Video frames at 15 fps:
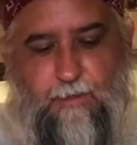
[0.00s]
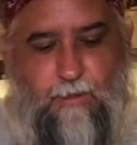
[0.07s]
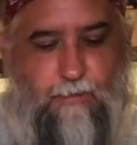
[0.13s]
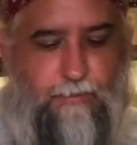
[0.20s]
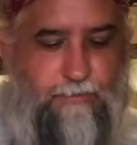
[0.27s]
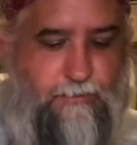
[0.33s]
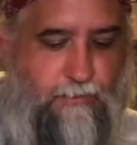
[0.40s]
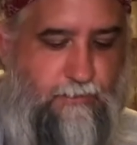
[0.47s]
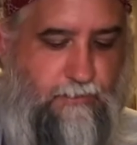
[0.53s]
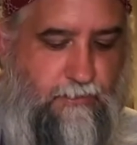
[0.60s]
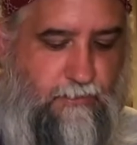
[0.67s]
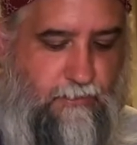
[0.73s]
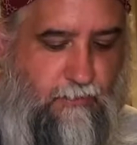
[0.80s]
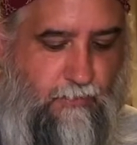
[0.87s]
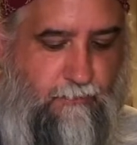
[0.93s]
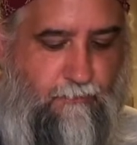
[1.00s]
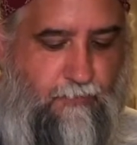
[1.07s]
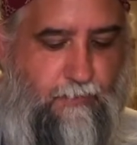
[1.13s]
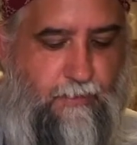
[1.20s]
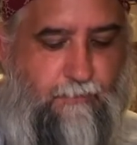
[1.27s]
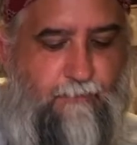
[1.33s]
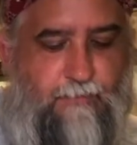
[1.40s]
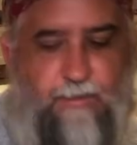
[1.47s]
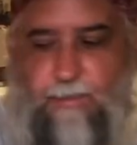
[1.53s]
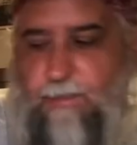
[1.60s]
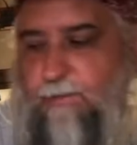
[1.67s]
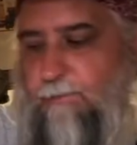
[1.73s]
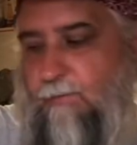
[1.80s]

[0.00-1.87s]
All right, so let's just go ahead and put everything in the